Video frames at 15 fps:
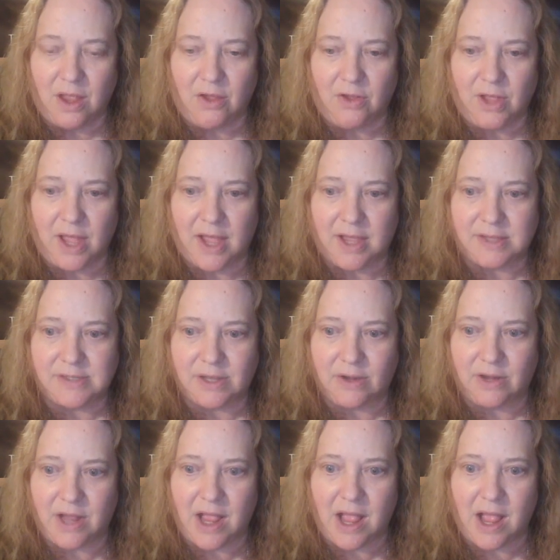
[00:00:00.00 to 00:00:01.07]
Okay,
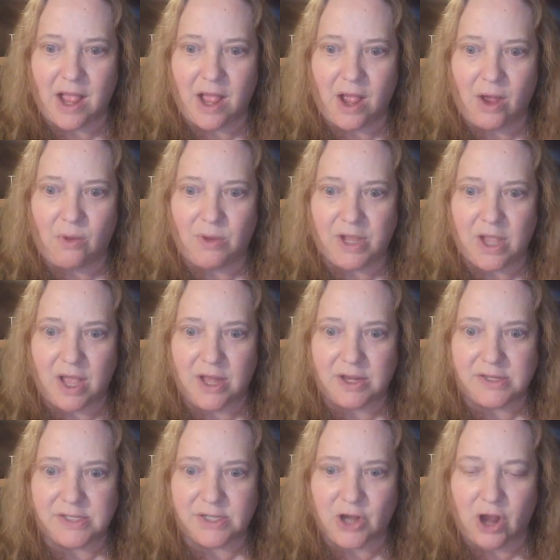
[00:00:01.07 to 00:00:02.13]
so now we got
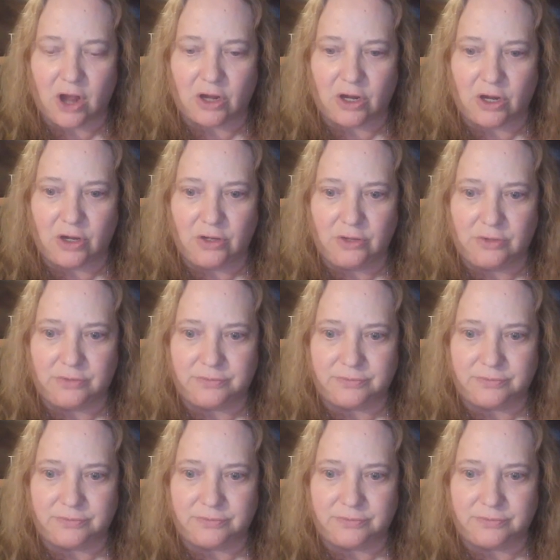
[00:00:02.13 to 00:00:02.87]
a stalker.